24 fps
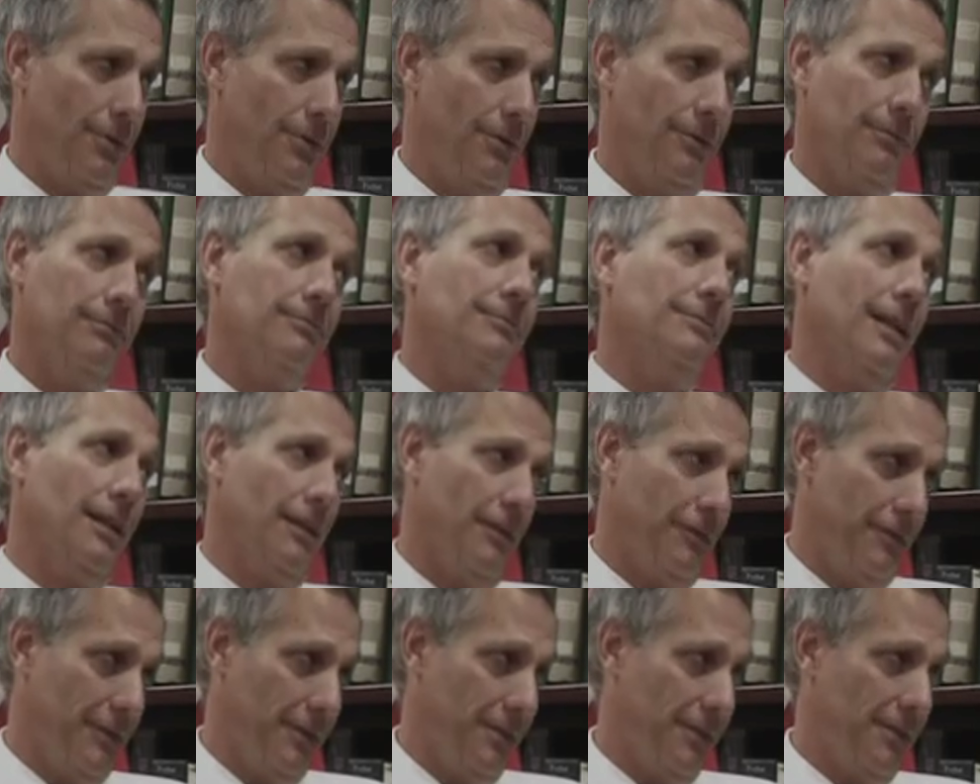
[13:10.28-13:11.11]
all,
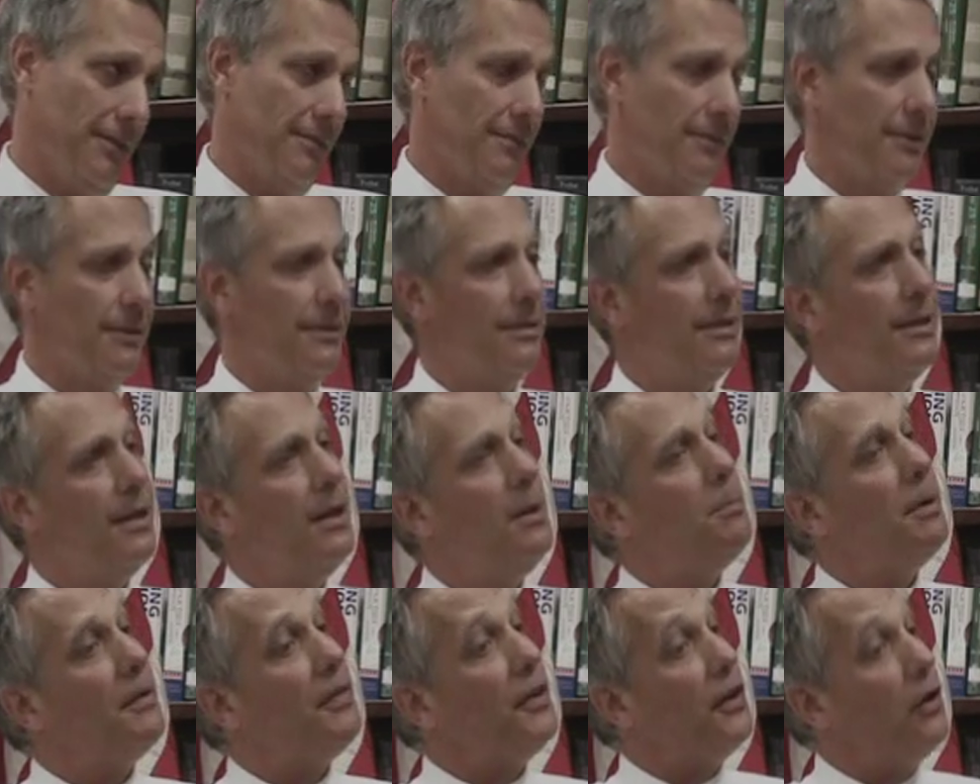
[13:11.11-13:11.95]
elephants. Right?
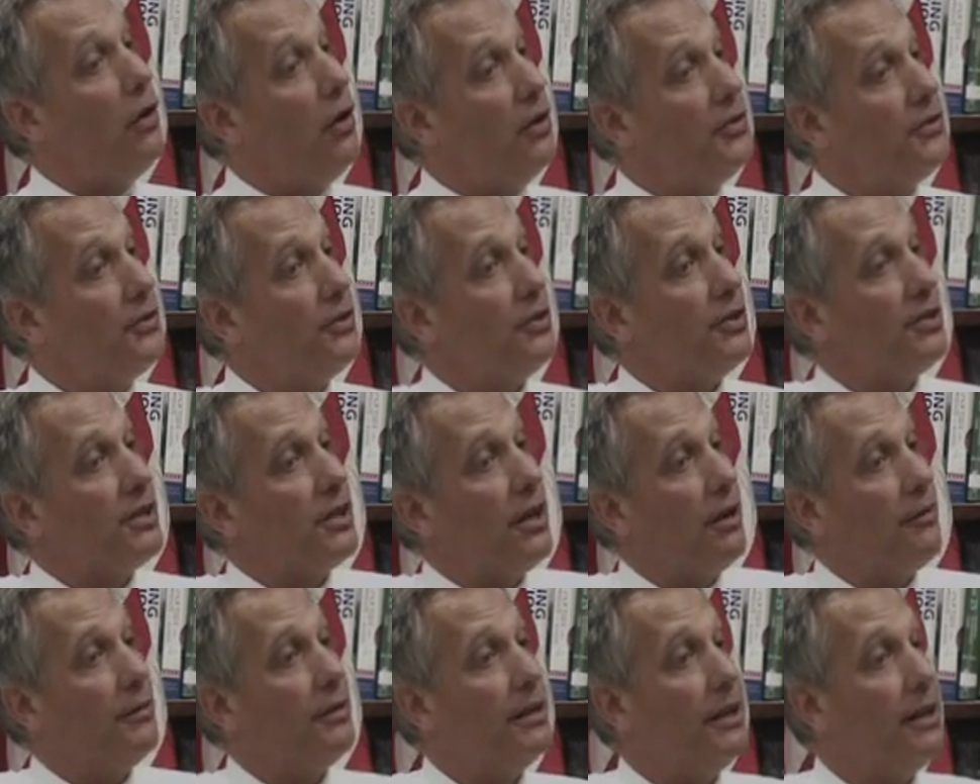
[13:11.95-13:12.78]
But they also
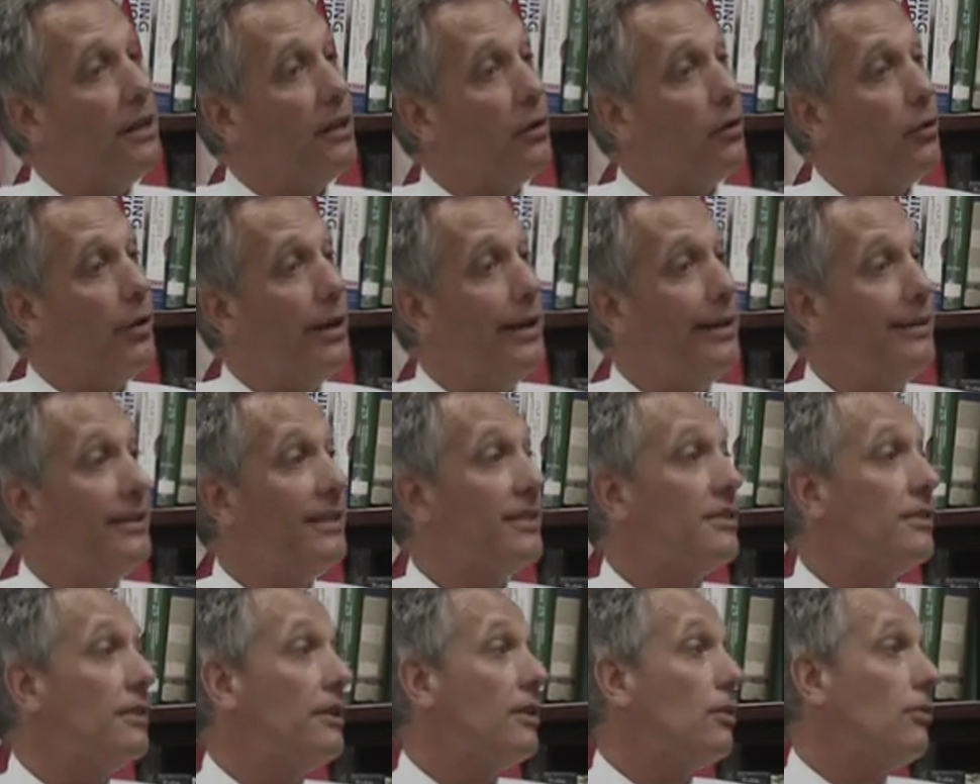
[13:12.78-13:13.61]
discovered that it created
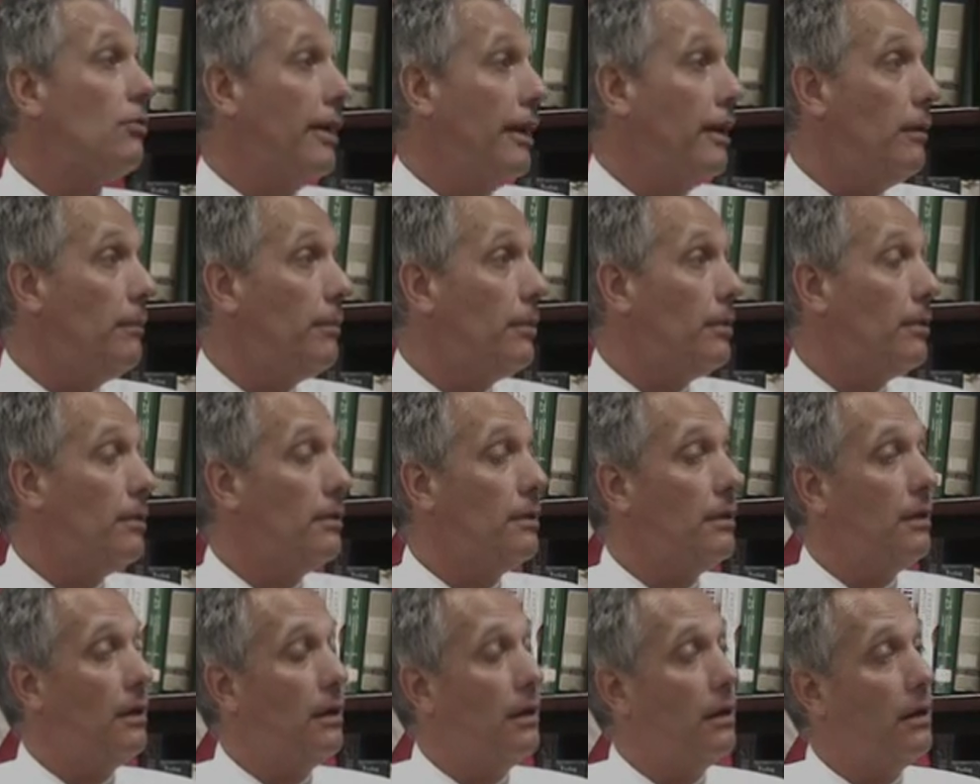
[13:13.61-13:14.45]
this
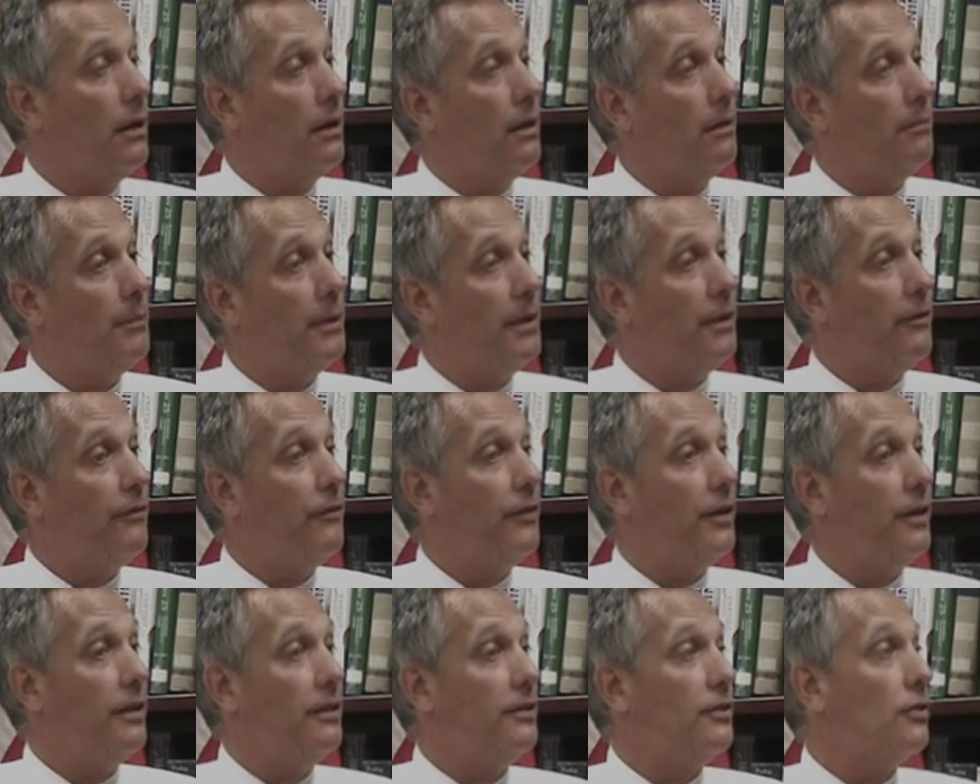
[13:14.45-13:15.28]
incredible
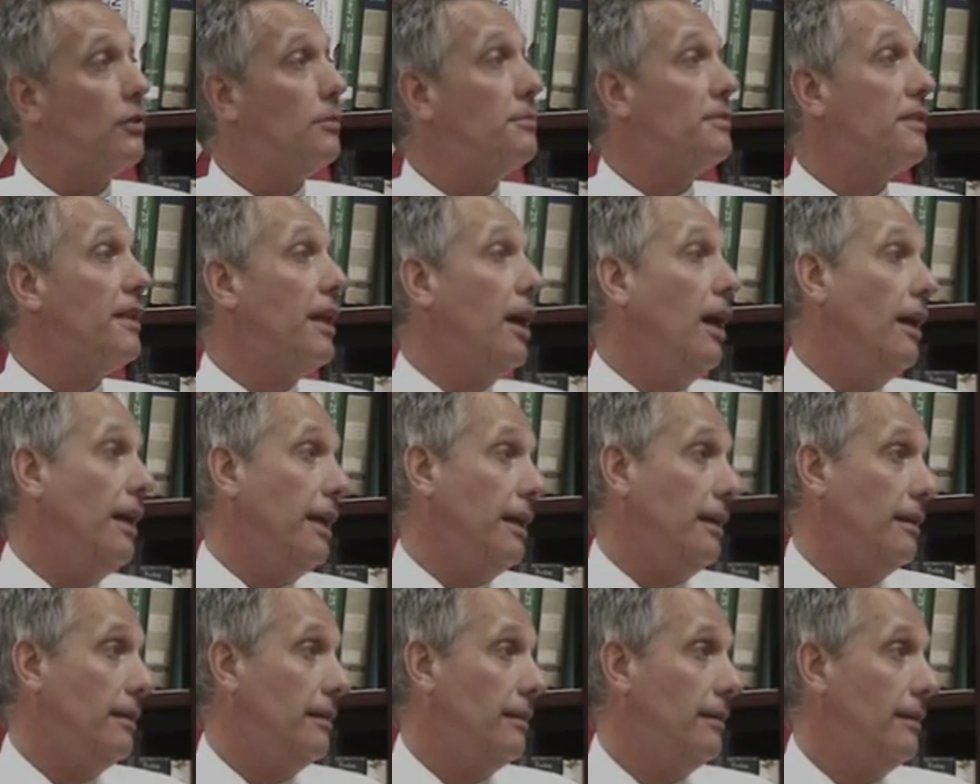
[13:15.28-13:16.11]
benefit in terms of the
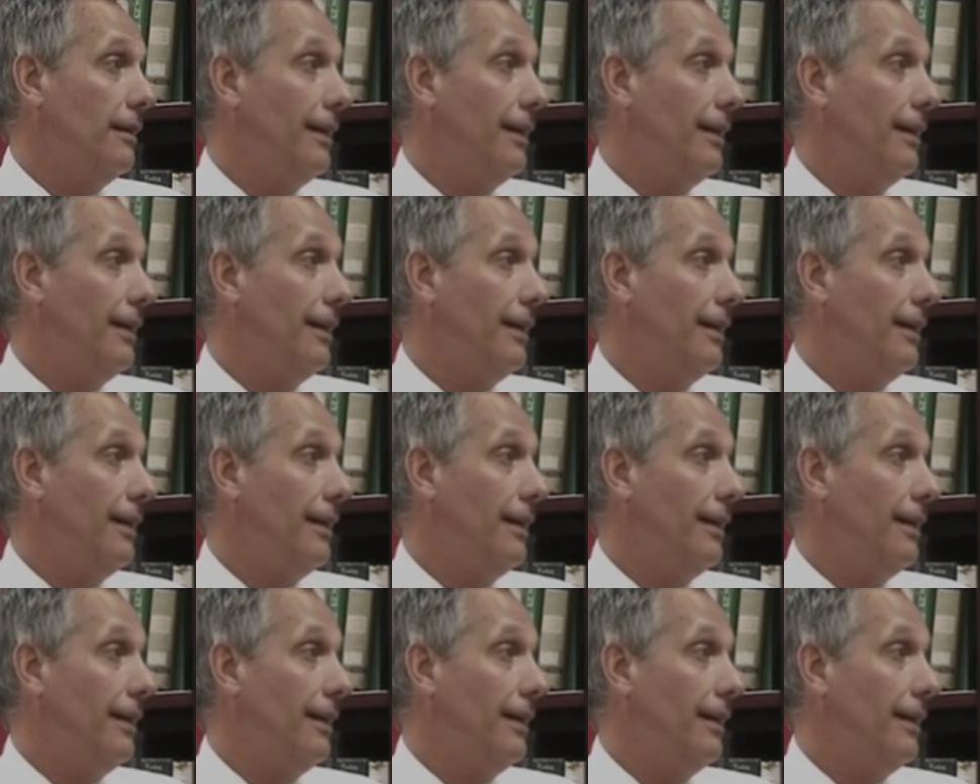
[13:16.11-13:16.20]
honey.